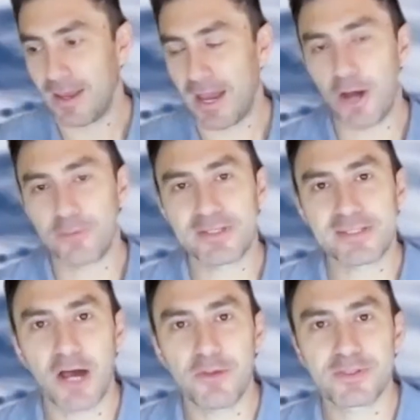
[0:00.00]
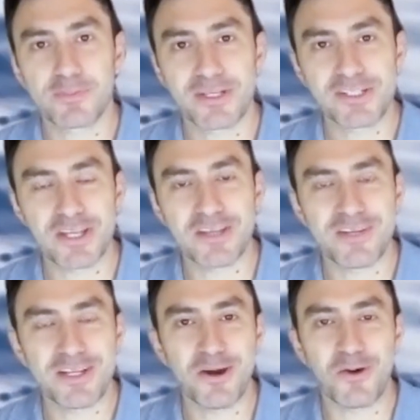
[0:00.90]
I hope this helps. Please share the
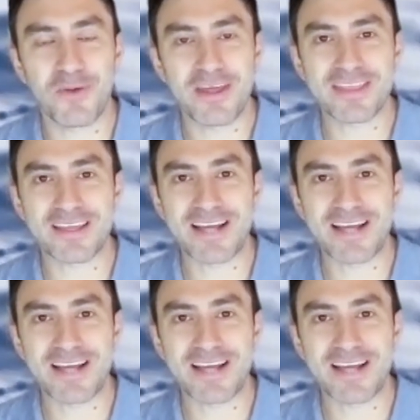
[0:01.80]
video with